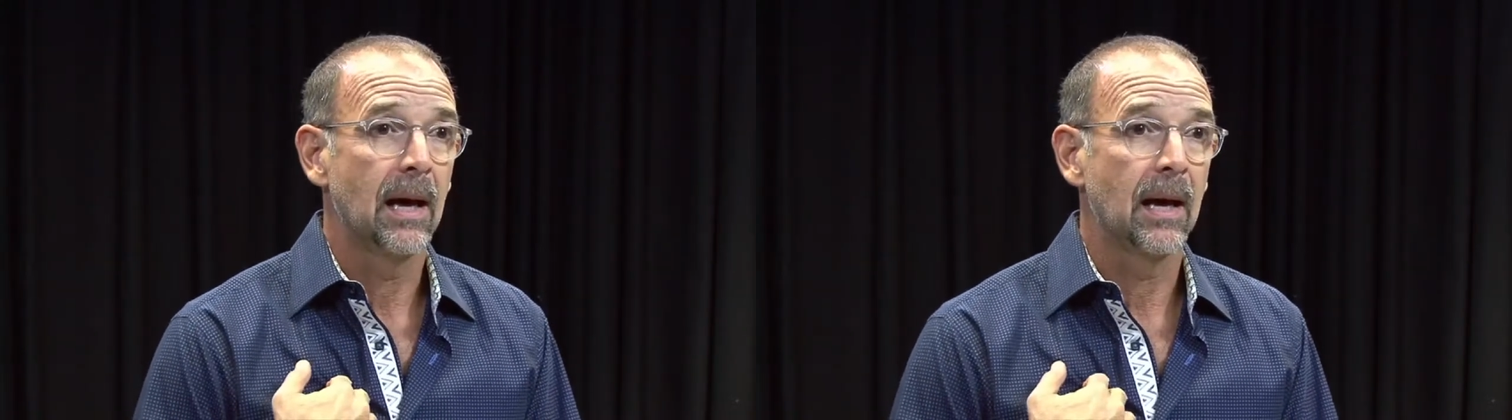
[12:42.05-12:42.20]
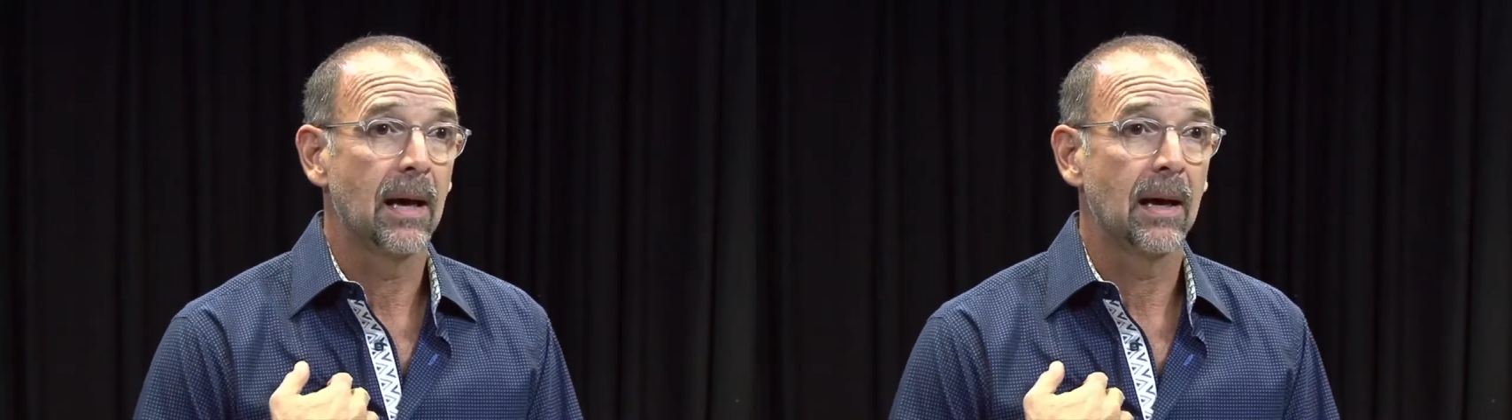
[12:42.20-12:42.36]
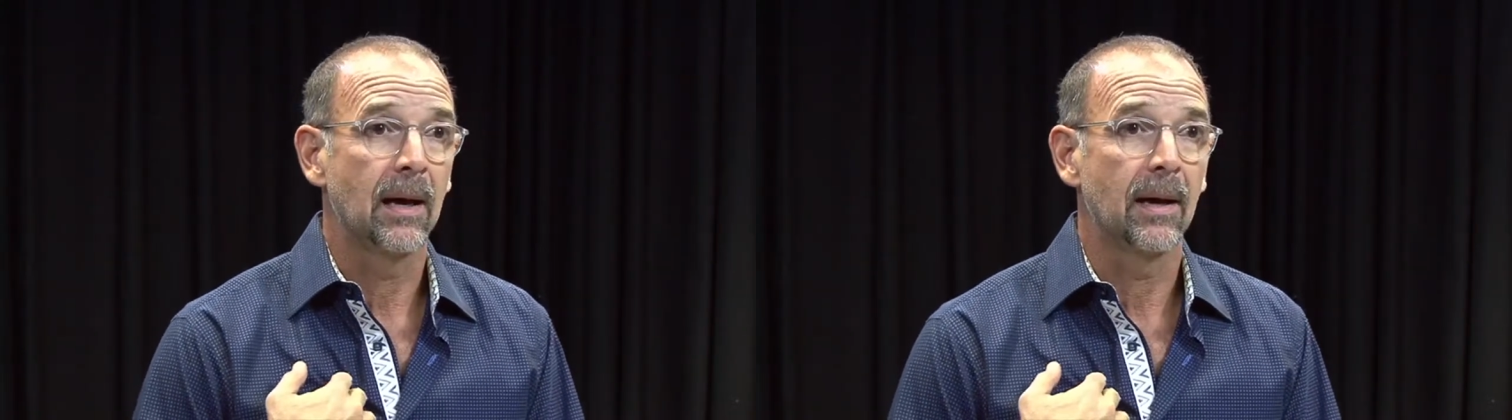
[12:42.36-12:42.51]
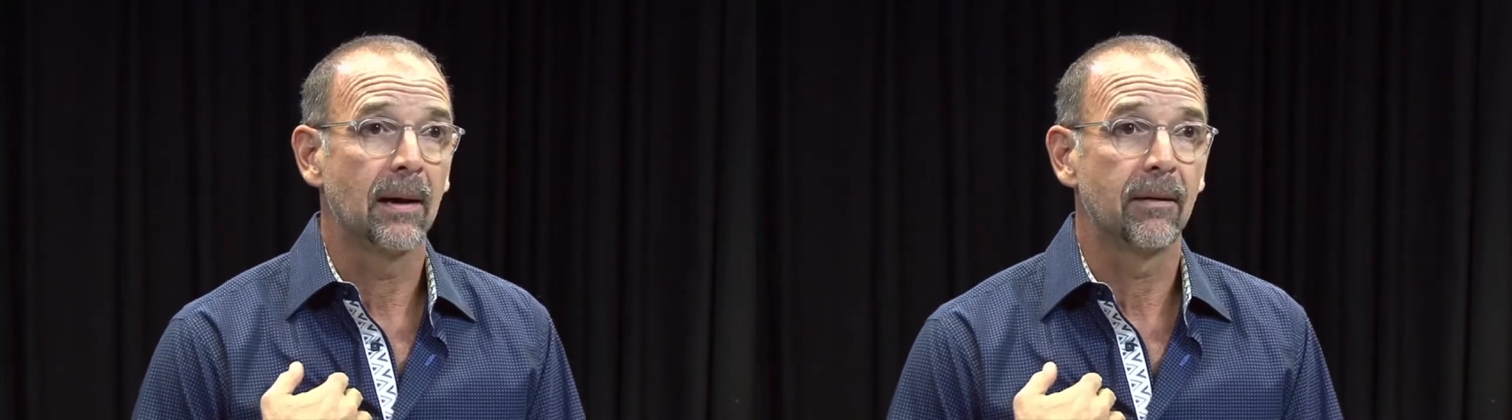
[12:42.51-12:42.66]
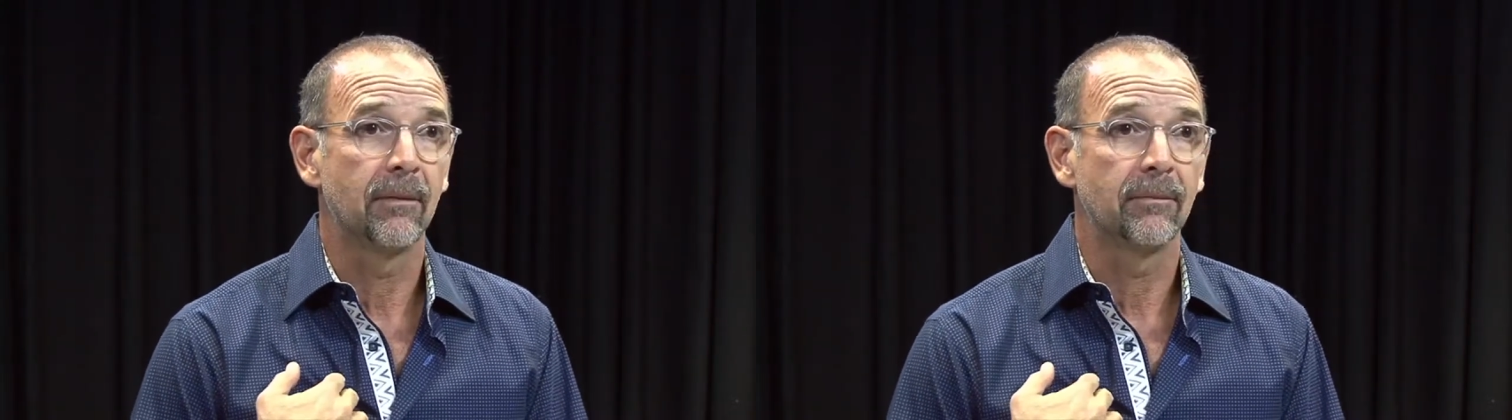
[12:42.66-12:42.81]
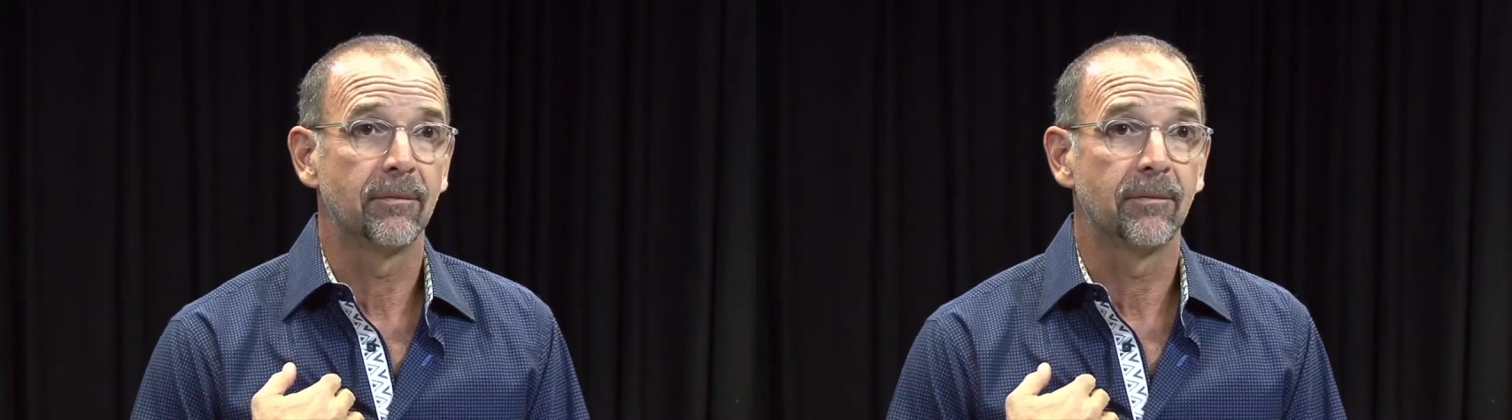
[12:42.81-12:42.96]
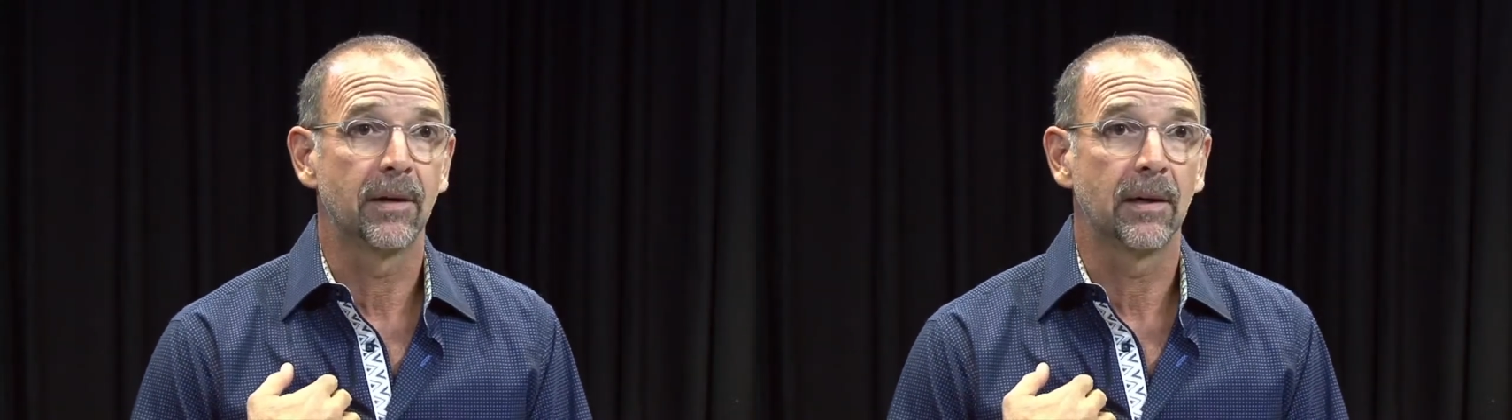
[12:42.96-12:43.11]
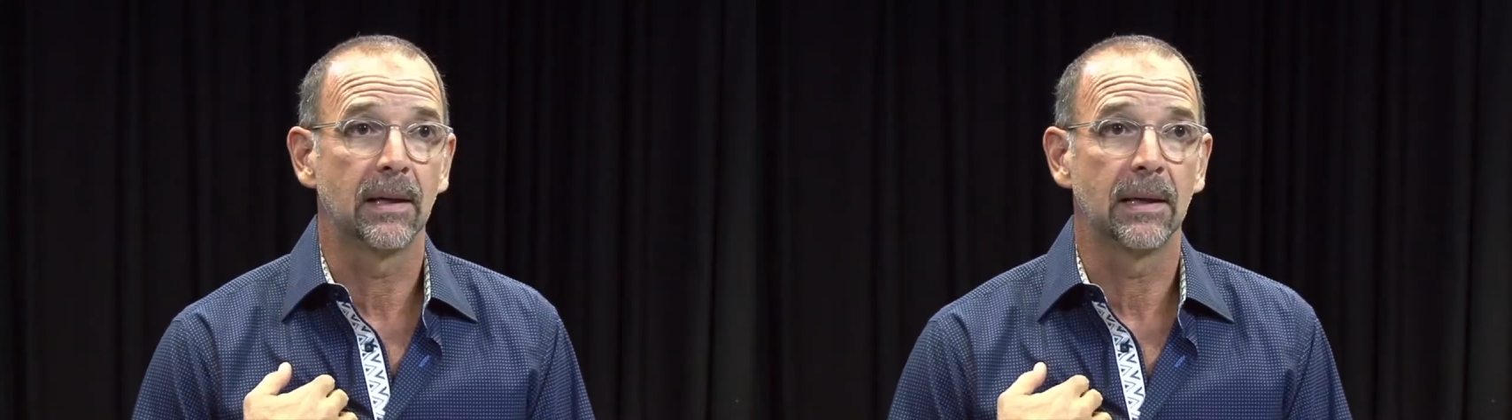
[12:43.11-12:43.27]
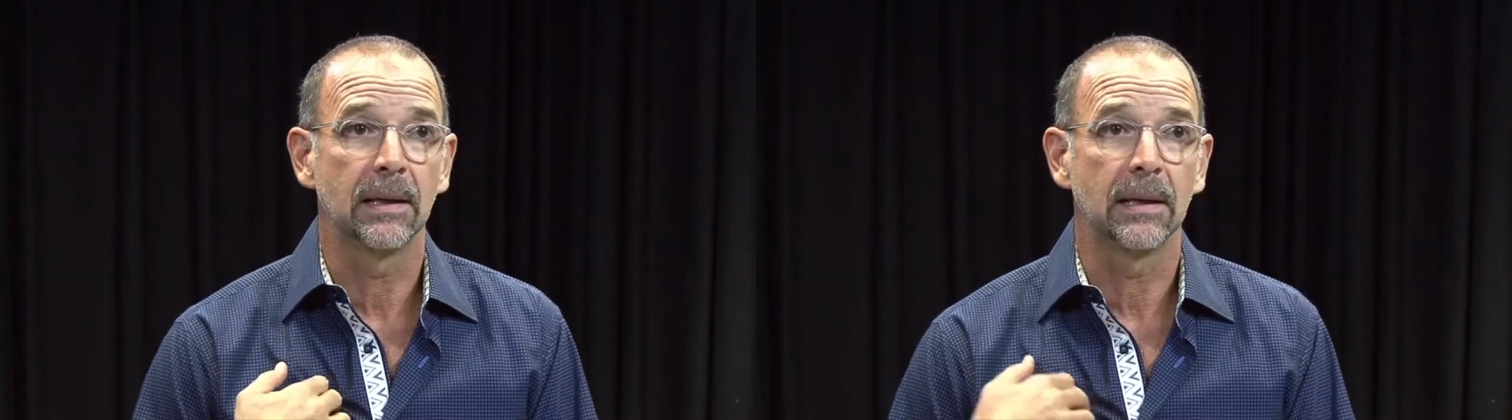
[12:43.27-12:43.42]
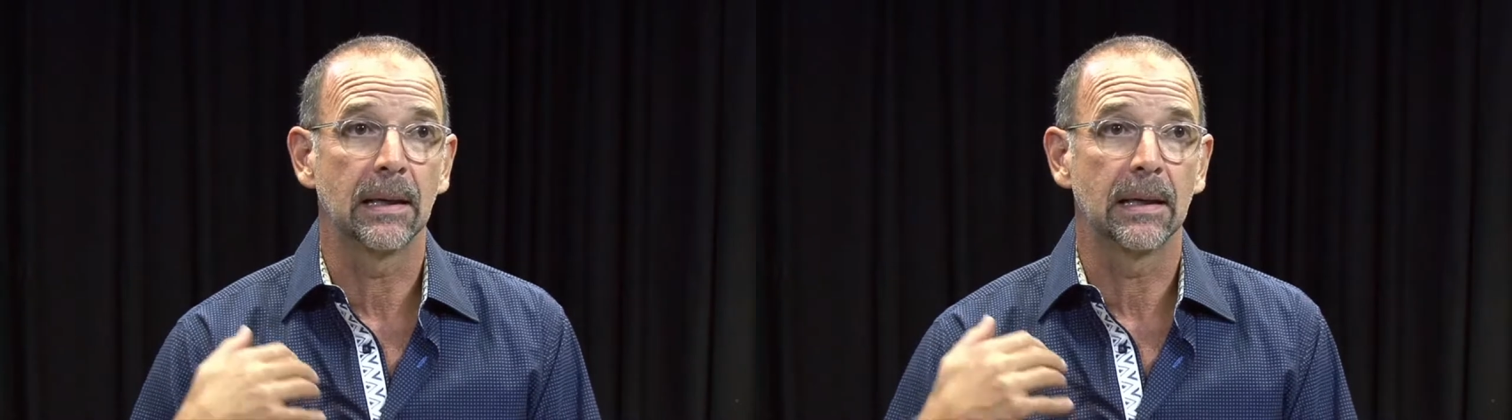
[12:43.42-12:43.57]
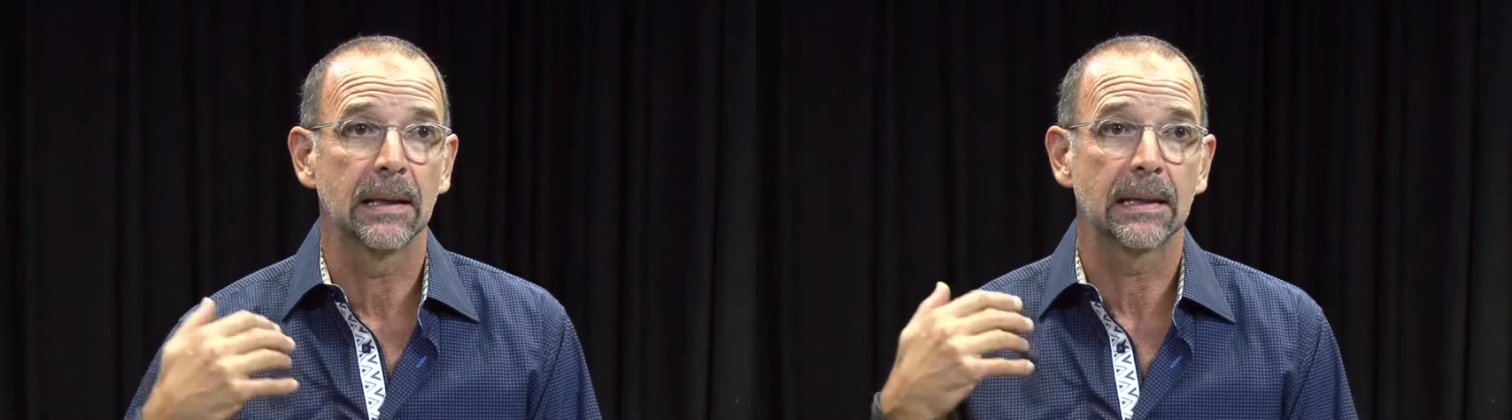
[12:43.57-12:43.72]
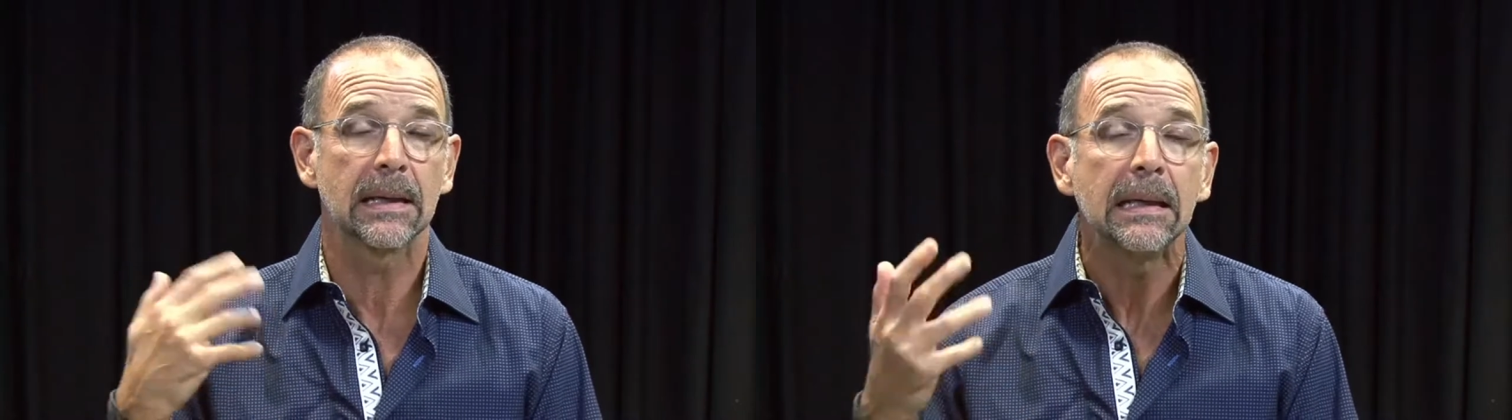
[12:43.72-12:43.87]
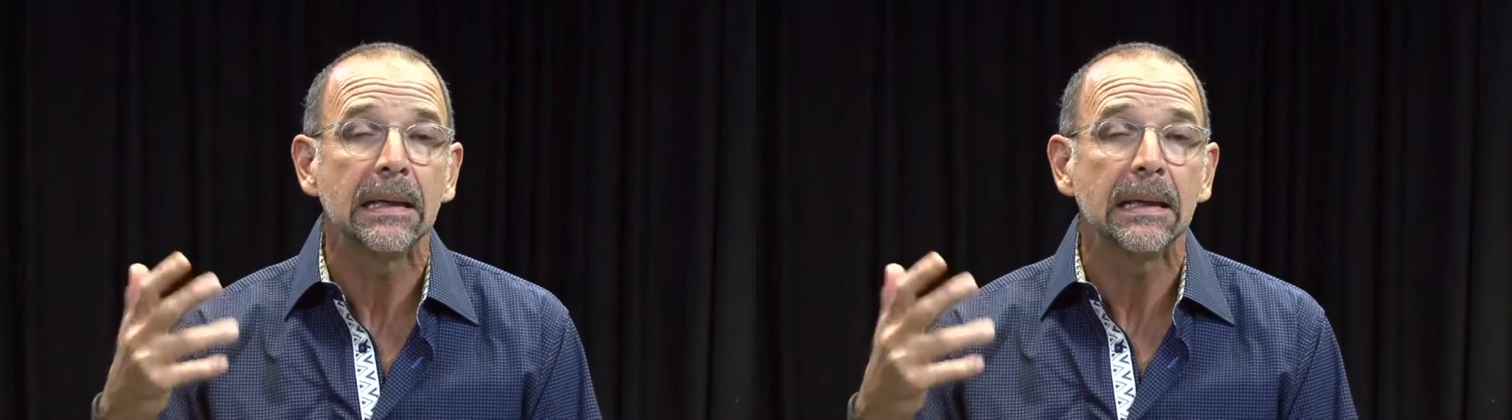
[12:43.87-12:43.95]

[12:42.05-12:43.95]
uh, uh, very uh,